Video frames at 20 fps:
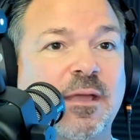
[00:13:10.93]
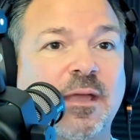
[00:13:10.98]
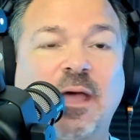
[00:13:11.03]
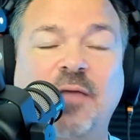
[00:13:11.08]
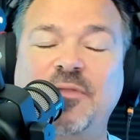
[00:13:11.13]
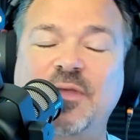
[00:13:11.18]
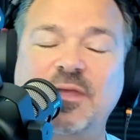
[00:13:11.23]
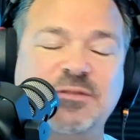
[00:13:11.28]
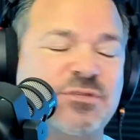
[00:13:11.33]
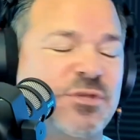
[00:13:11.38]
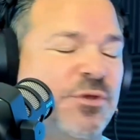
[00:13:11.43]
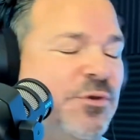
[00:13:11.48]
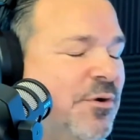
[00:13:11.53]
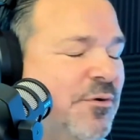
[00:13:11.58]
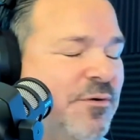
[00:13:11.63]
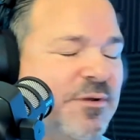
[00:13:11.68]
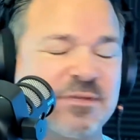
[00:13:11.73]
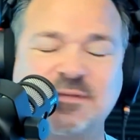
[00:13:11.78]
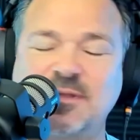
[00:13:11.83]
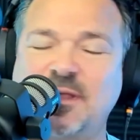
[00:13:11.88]
And the
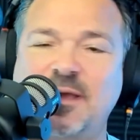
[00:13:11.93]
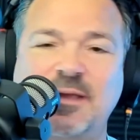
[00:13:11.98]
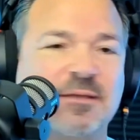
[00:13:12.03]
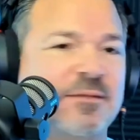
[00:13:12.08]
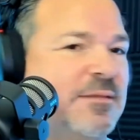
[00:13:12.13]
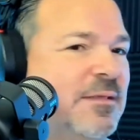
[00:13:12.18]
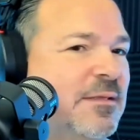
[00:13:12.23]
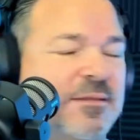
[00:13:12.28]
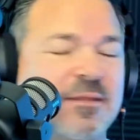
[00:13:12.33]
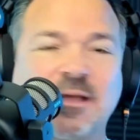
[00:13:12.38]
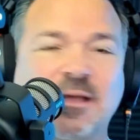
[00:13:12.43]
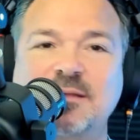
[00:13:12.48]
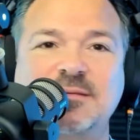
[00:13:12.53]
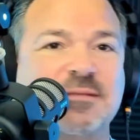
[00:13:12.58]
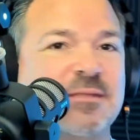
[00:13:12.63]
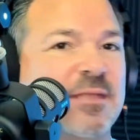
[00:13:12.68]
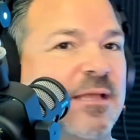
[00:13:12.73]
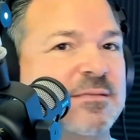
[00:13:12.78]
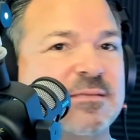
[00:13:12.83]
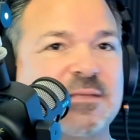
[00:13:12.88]
tutor is like,
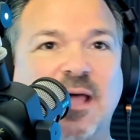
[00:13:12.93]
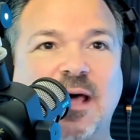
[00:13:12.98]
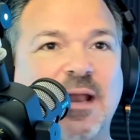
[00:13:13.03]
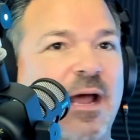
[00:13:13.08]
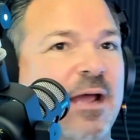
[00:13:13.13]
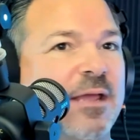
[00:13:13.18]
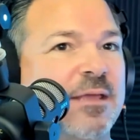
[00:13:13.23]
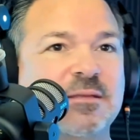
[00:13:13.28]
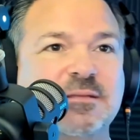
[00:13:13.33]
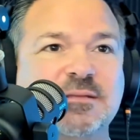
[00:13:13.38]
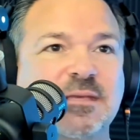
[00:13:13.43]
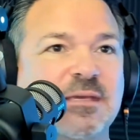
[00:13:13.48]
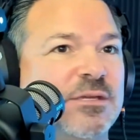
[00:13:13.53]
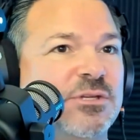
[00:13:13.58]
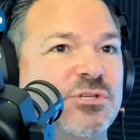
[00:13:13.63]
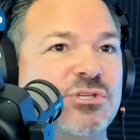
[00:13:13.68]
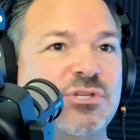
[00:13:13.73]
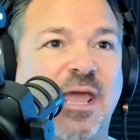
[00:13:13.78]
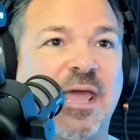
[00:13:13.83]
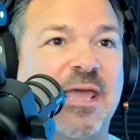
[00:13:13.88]
that's not how you
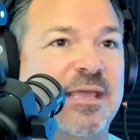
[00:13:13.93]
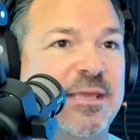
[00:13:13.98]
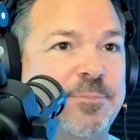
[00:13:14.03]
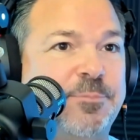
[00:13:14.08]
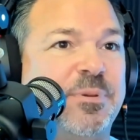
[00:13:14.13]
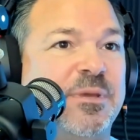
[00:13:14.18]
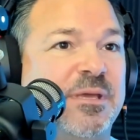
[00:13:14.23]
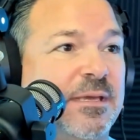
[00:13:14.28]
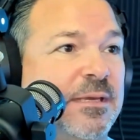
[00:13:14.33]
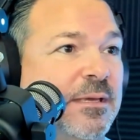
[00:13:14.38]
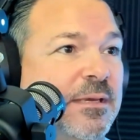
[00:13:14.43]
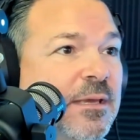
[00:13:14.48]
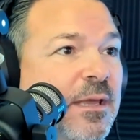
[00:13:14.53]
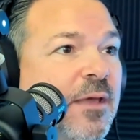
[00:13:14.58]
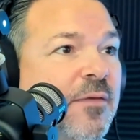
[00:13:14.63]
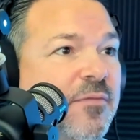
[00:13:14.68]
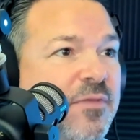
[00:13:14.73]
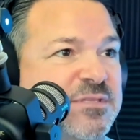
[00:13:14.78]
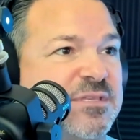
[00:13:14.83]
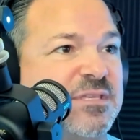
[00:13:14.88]
teach AP.
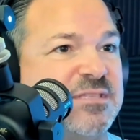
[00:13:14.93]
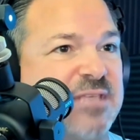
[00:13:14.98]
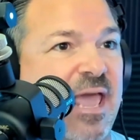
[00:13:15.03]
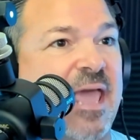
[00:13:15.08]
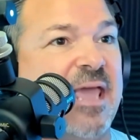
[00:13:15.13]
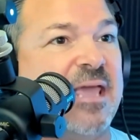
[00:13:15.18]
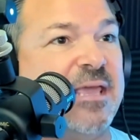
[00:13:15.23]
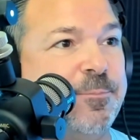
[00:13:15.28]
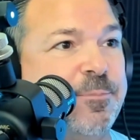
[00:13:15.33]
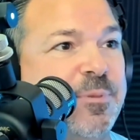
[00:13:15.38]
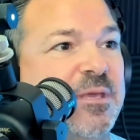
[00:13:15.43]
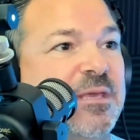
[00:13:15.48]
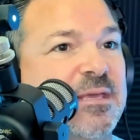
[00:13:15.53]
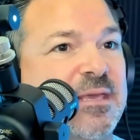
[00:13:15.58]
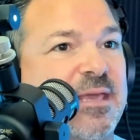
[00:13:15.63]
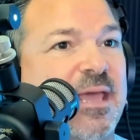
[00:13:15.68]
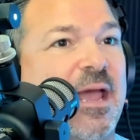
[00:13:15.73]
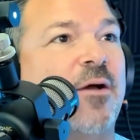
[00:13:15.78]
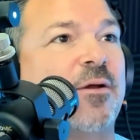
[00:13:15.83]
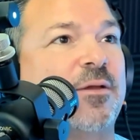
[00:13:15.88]
This is AP
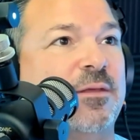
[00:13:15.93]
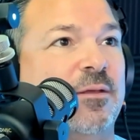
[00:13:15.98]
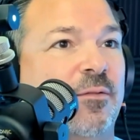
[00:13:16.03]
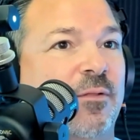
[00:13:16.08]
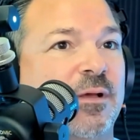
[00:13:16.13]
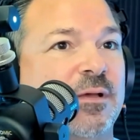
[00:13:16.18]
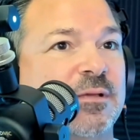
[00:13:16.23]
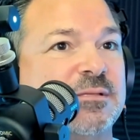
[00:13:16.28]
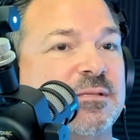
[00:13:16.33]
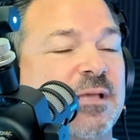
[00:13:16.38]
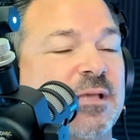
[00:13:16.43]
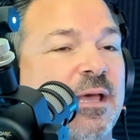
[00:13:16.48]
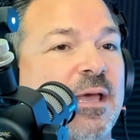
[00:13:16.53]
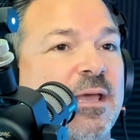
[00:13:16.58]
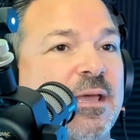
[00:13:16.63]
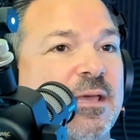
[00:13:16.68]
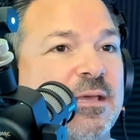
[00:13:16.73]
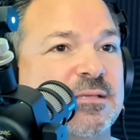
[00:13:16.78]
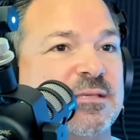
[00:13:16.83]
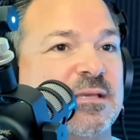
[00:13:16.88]
calculus.
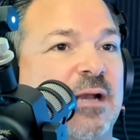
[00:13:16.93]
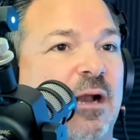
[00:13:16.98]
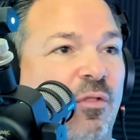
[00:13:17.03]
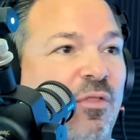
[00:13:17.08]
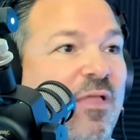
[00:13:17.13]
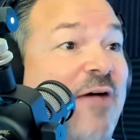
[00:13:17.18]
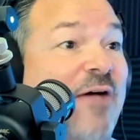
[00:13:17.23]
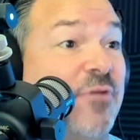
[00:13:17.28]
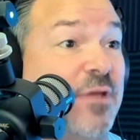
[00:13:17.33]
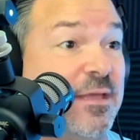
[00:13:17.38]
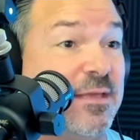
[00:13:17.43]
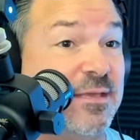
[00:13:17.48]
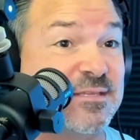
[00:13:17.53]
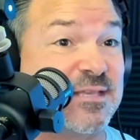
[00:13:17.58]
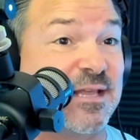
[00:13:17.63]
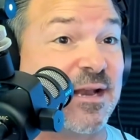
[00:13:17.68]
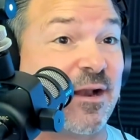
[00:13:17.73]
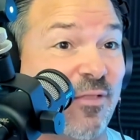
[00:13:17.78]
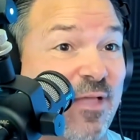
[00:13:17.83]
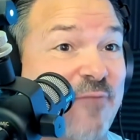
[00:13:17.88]
He's in
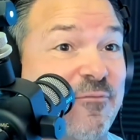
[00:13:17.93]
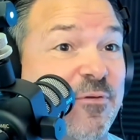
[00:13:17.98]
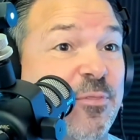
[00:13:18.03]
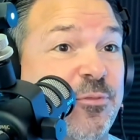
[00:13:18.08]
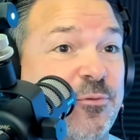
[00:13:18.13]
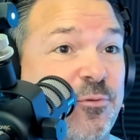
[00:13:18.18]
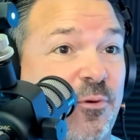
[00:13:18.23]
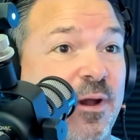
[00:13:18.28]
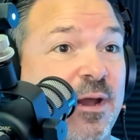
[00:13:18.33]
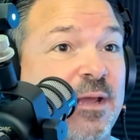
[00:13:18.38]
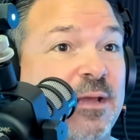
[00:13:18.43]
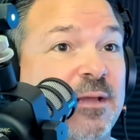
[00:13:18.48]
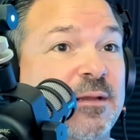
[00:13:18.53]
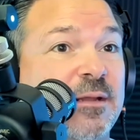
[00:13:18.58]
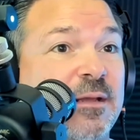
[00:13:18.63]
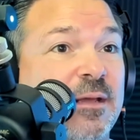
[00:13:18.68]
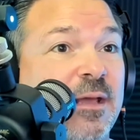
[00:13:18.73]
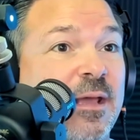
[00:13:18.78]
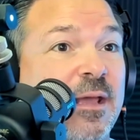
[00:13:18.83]
11th grade.